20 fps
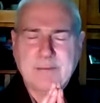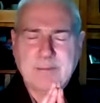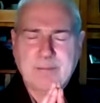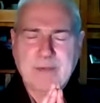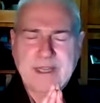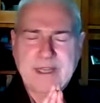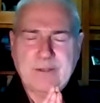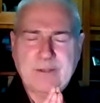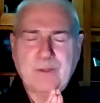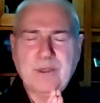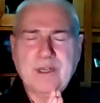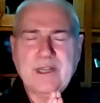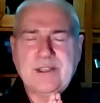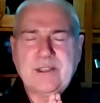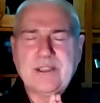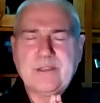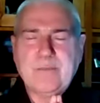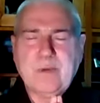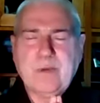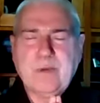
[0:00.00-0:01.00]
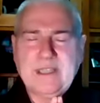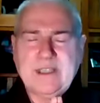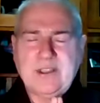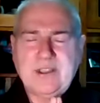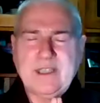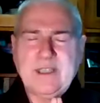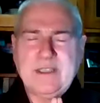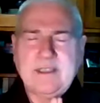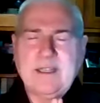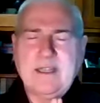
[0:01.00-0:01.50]
May the precious
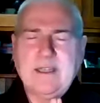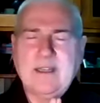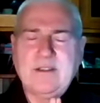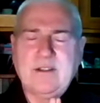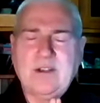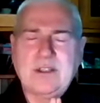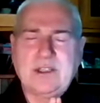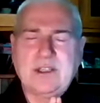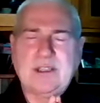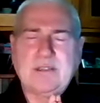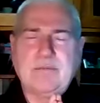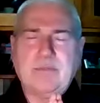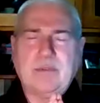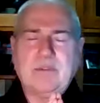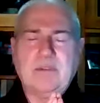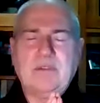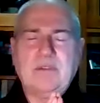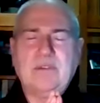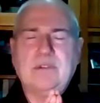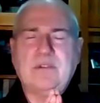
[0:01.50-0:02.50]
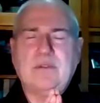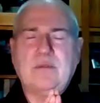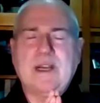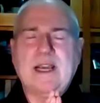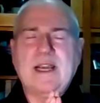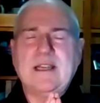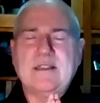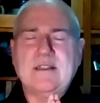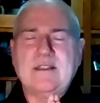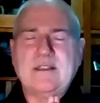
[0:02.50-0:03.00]
bodhicitta, not yet born,
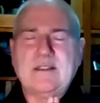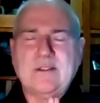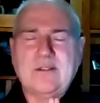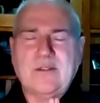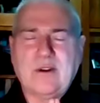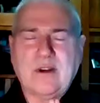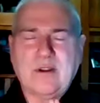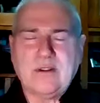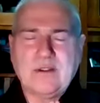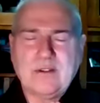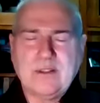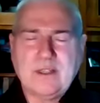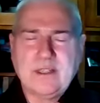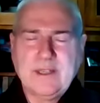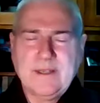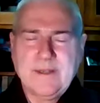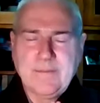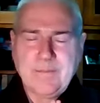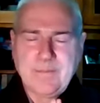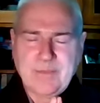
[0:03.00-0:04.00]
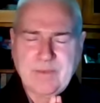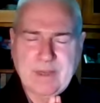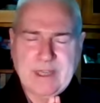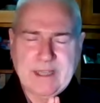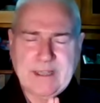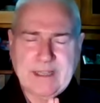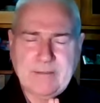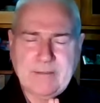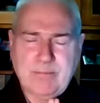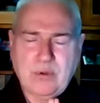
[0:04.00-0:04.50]
arise and grow. May
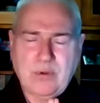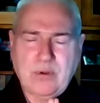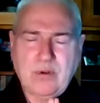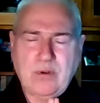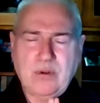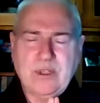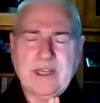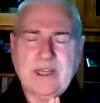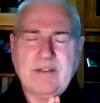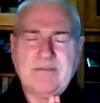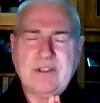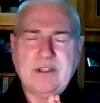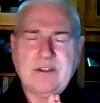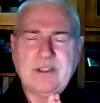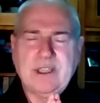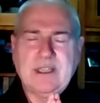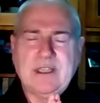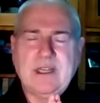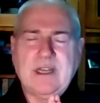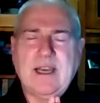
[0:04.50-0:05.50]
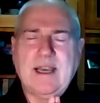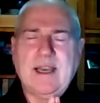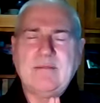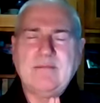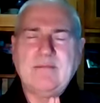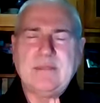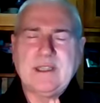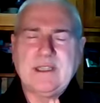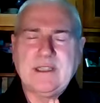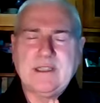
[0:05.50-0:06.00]
that born have no
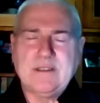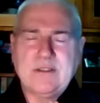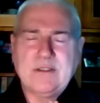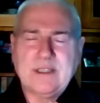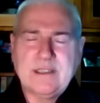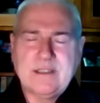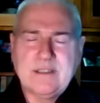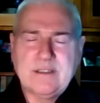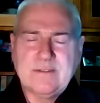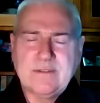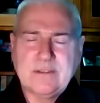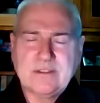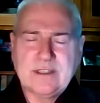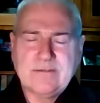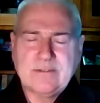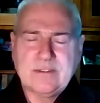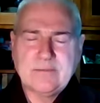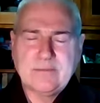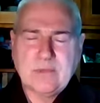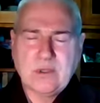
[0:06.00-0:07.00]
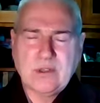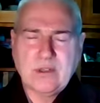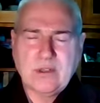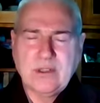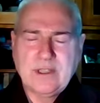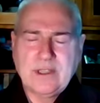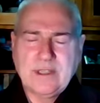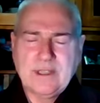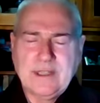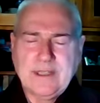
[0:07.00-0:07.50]
decline, but increase forevermore.
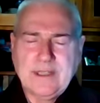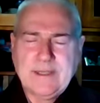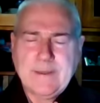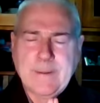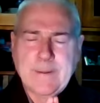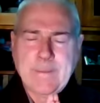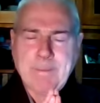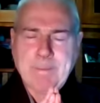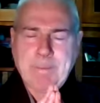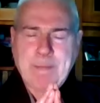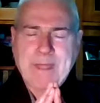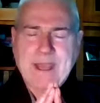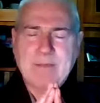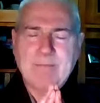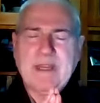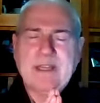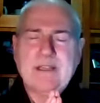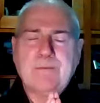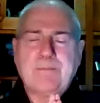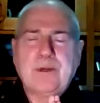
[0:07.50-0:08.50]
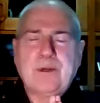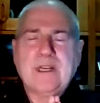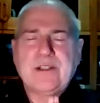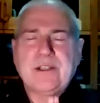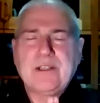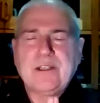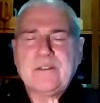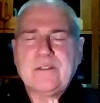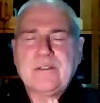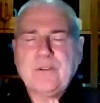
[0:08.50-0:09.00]
And may the
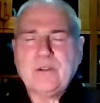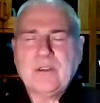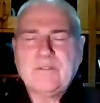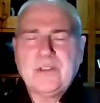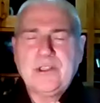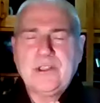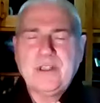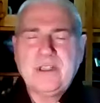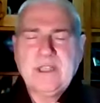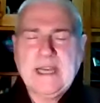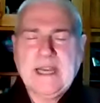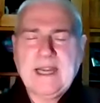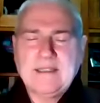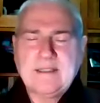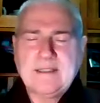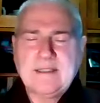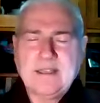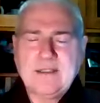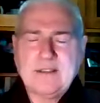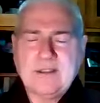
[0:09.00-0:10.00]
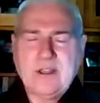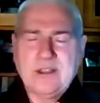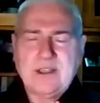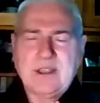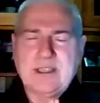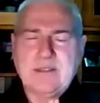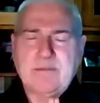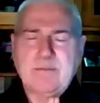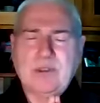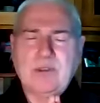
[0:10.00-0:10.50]
precious view of shunyata, not
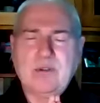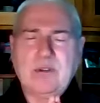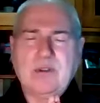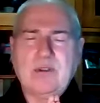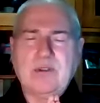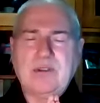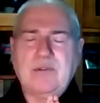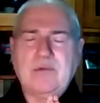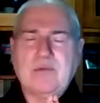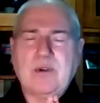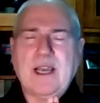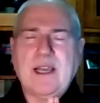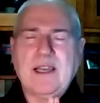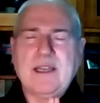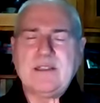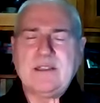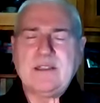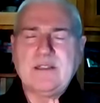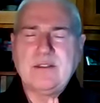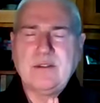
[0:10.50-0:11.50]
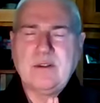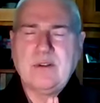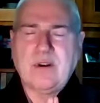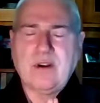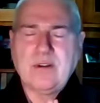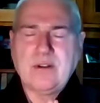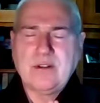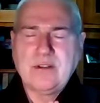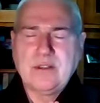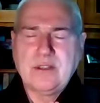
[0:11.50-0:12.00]
yet born, arise and grow.